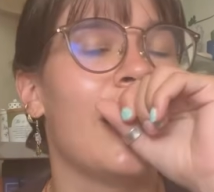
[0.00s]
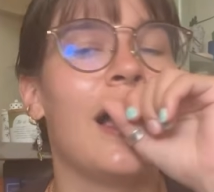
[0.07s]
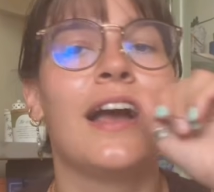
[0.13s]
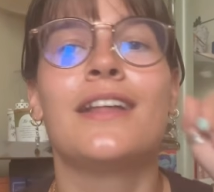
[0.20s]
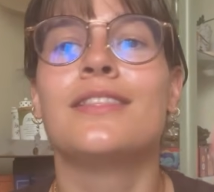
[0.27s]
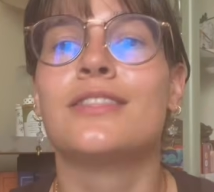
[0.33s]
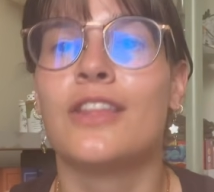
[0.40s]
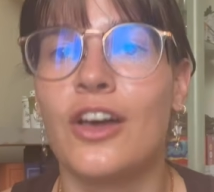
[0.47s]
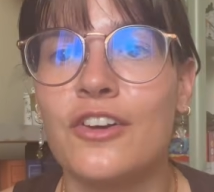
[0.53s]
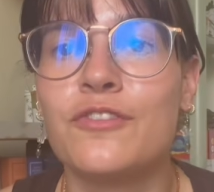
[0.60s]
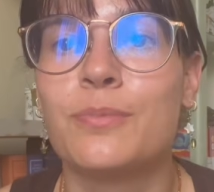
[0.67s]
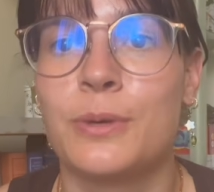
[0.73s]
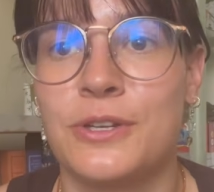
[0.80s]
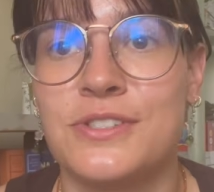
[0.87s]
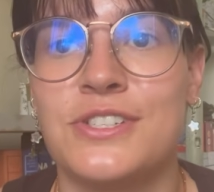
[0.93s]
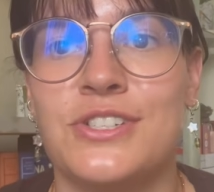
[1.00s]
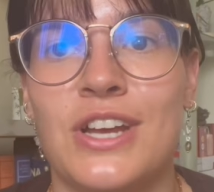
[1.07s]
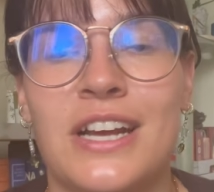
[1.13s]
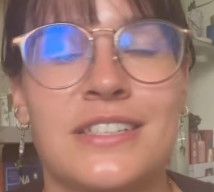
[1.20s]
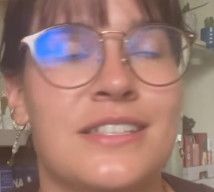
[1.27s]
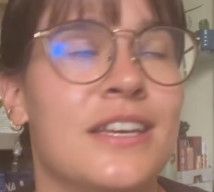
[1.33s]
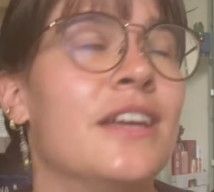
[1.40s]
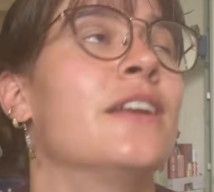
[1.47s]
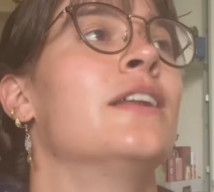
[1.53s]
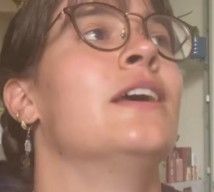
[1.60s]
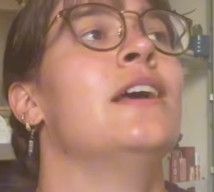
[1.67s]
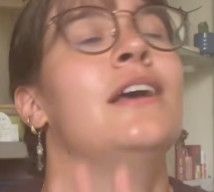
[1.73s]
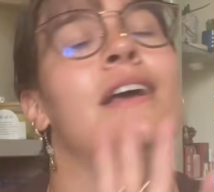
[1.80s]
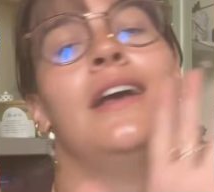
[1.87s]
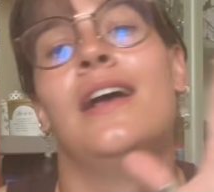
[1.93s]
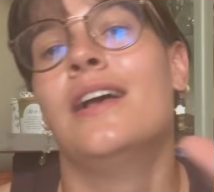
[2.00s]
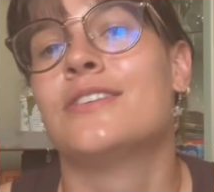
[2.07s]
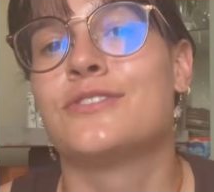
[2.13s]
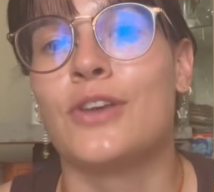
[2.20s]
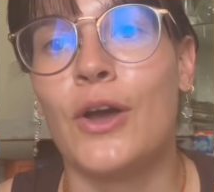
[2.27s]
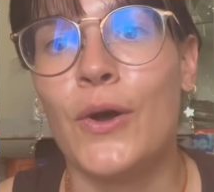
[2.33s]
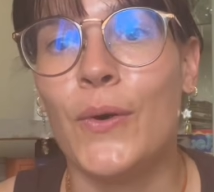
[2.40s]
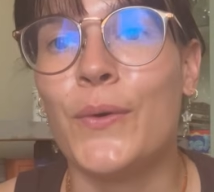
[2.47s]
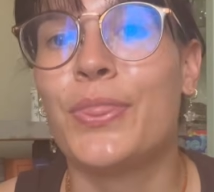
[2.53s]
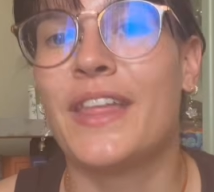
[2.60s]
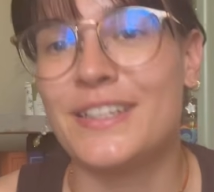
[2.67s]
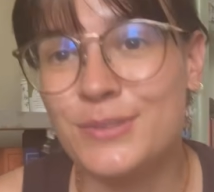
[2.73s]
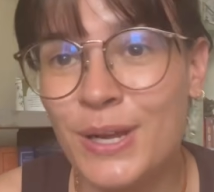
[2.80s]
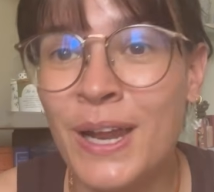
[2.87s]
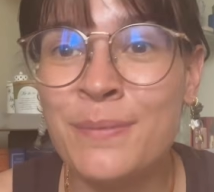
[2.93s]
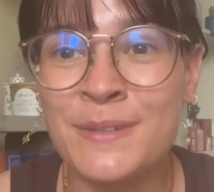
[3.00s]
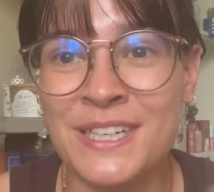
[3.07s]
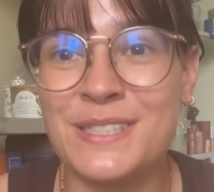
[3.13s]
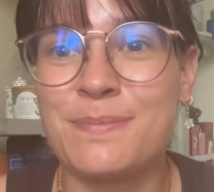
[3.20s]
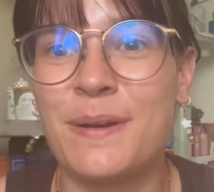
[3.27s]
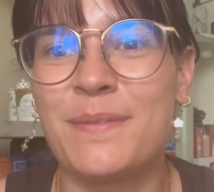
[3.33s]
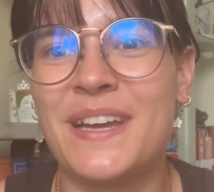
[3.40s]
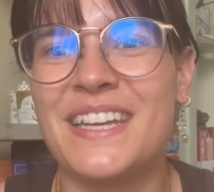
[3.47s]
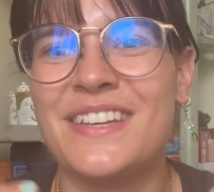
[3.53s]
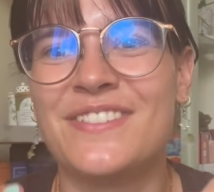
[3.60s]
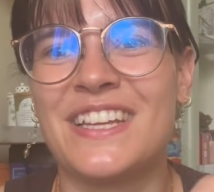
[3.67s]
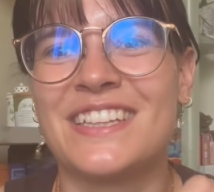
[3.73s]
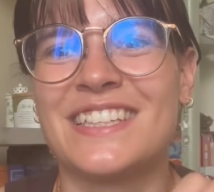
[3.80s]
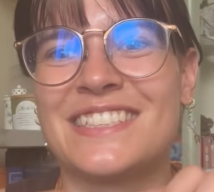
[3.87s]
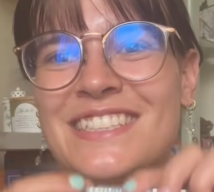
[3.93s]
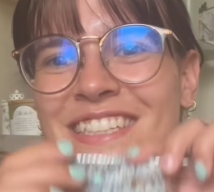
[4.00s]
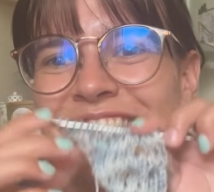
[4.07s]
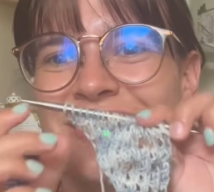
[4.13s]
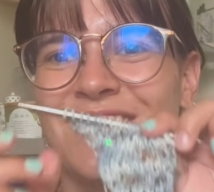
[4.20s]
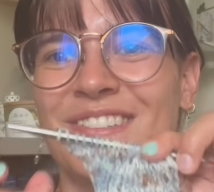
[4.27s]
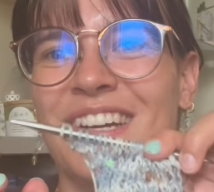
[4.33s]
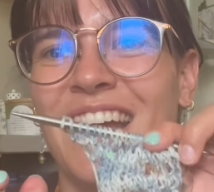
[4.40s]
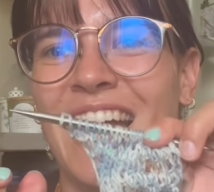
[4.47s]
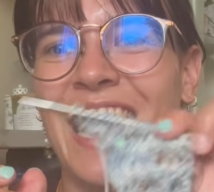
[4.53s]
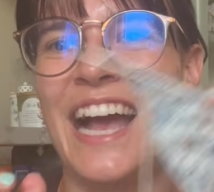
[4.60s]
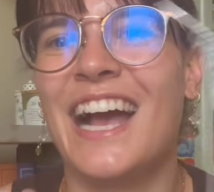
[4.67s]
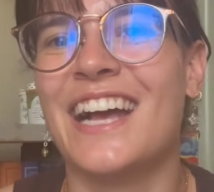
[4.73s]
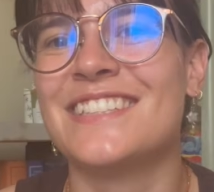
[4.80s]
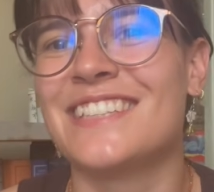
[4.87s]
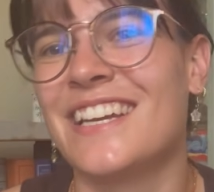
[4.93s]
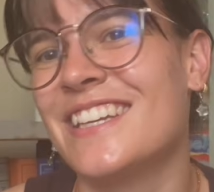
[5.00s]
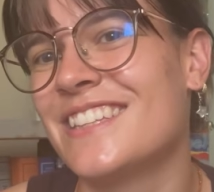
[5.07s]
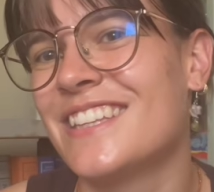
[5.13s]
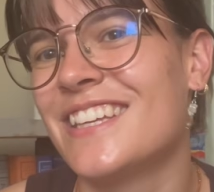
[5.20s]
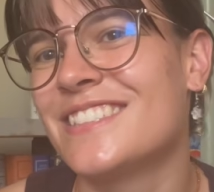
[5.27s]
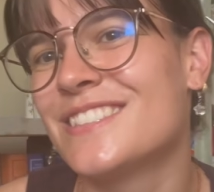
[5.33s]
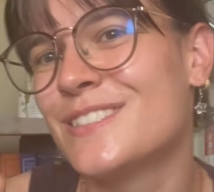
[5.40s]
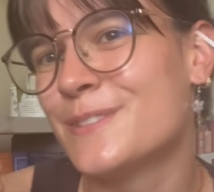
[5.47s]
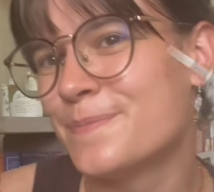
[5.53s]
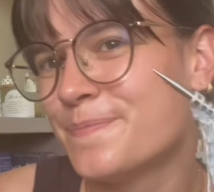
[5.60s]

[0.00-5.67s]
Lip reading: I love Percy Jackson. So that's what I'm gonna spend my evening listening to as I knit this.